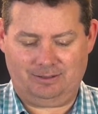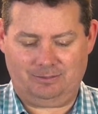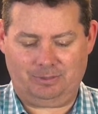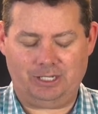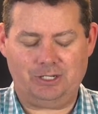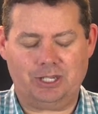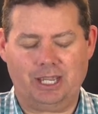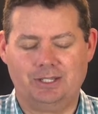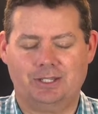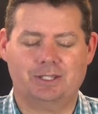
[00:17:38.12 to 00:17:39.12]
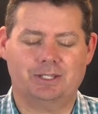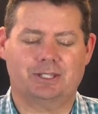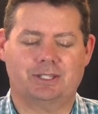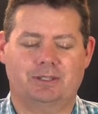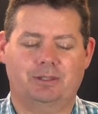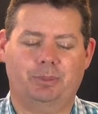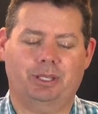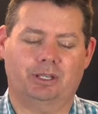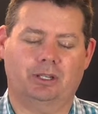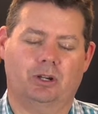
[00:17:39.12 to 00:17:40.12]
But he chases the
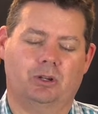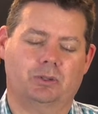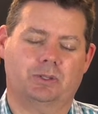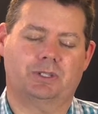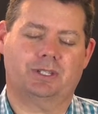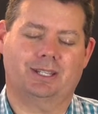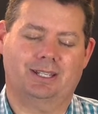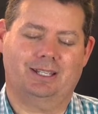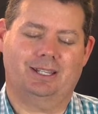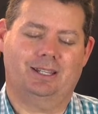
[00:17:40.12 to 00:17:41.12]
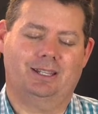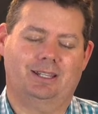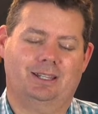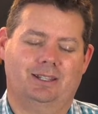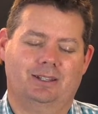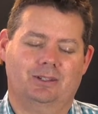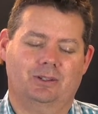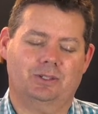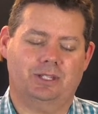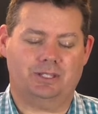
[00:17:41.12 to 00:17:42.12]
bigger goals
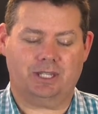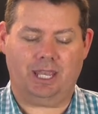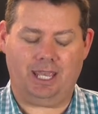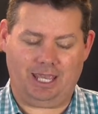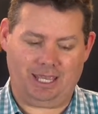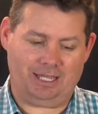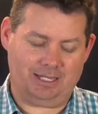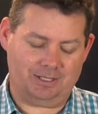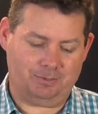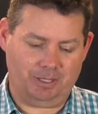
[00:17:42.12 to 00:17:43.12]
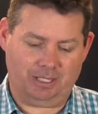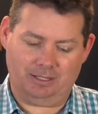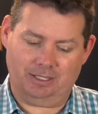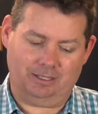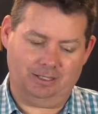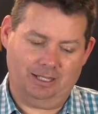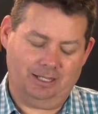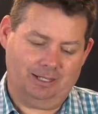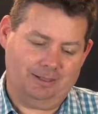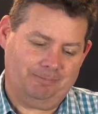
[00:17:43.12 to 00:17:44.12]
because his care is bigger than
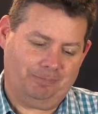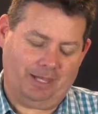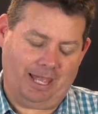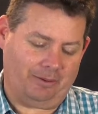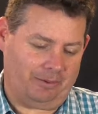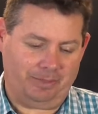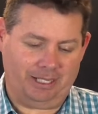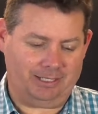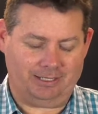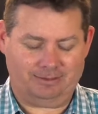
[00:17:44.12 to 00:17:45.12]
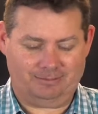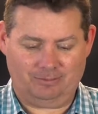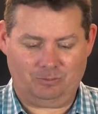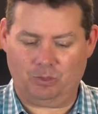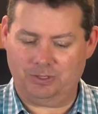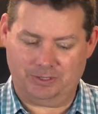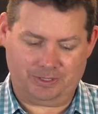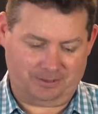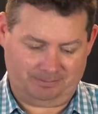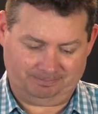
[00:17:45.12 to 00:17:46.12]
our immediate
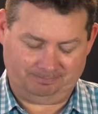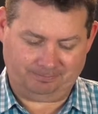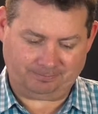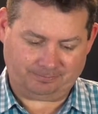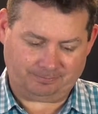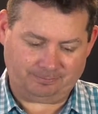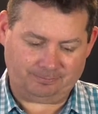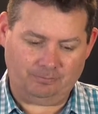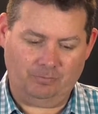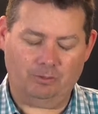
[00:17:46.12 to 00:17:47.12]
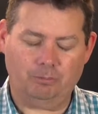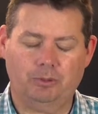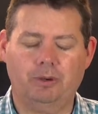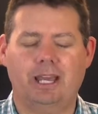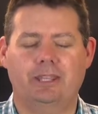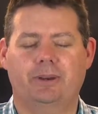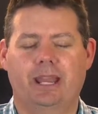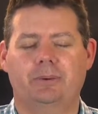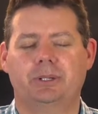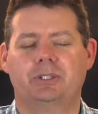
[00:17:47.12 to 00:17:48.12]
wants, but rather
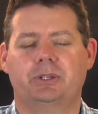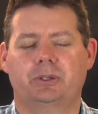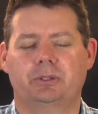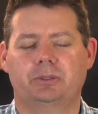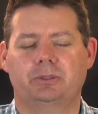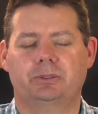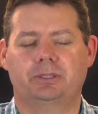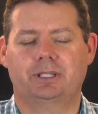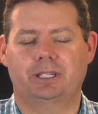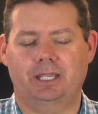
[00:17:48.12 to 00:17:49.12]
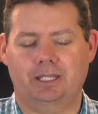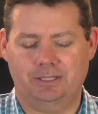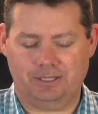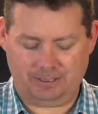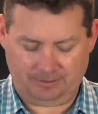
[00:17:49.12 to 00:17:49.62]
our eternal needs.